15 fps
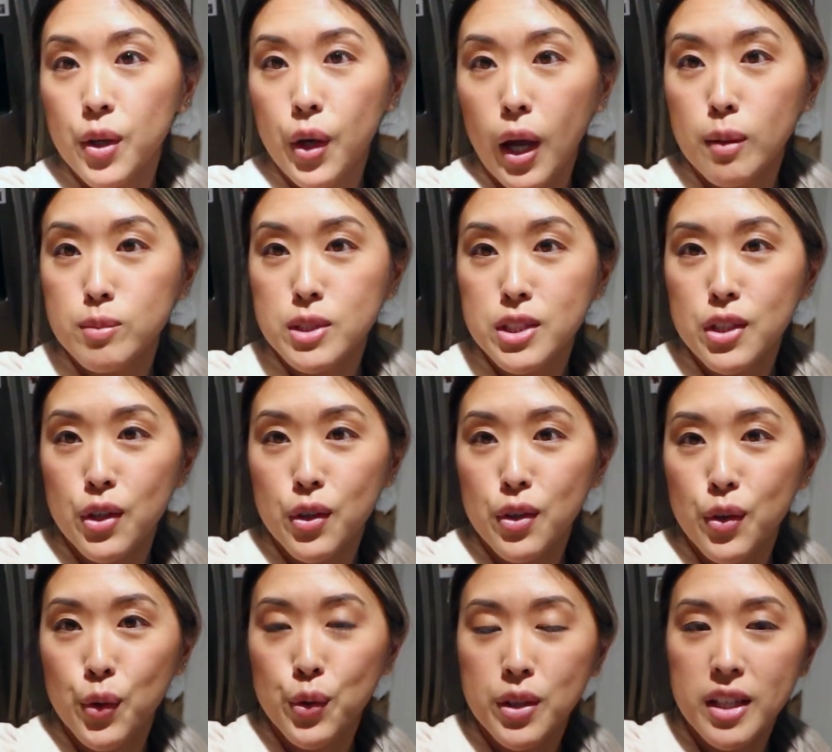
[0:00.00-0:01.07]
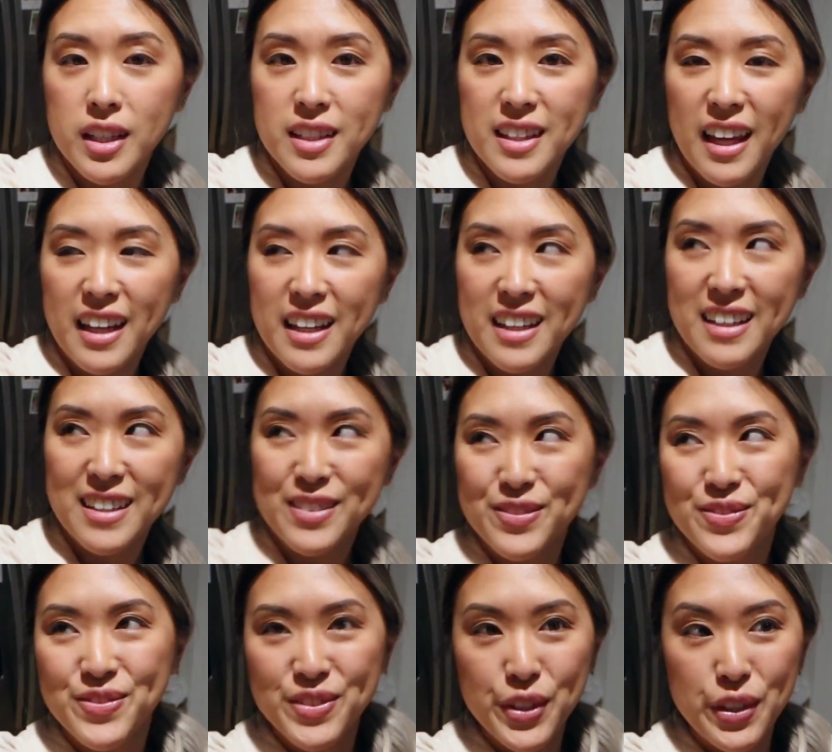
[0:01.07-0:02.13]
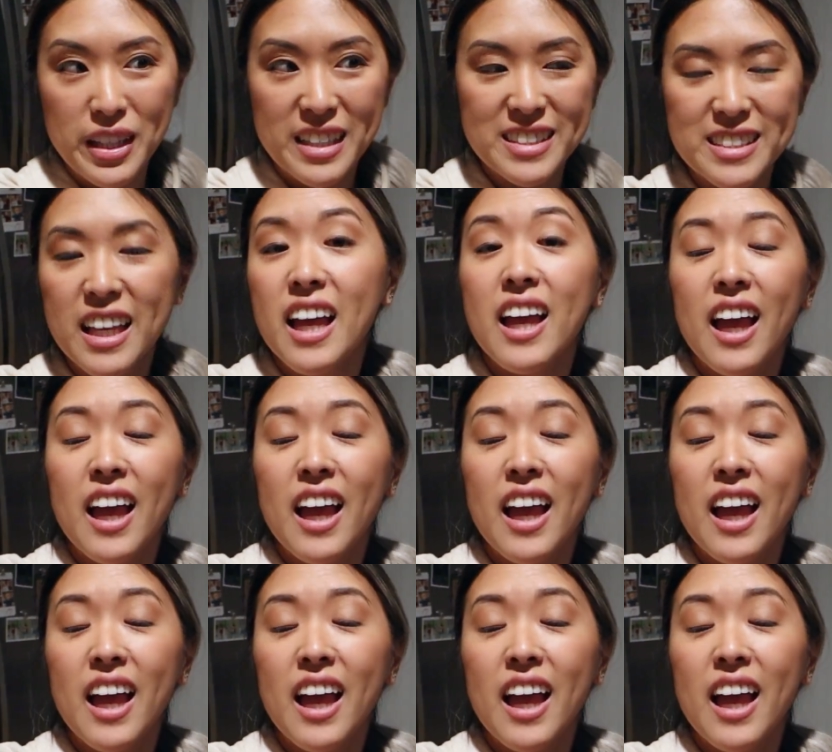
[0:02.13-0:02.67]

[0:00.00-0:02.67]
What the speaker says: Okay, I'm just gonna hold it and do this.